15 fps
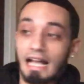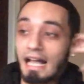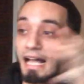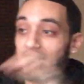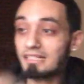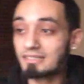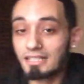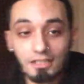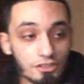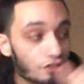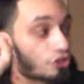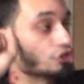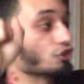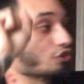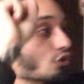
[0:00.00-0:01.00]
has
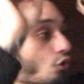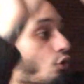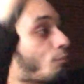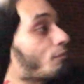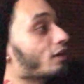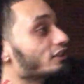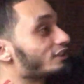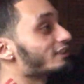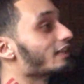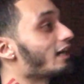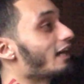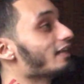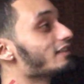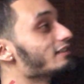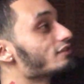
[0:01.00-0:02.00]
so much
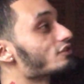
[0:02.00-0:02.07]
God,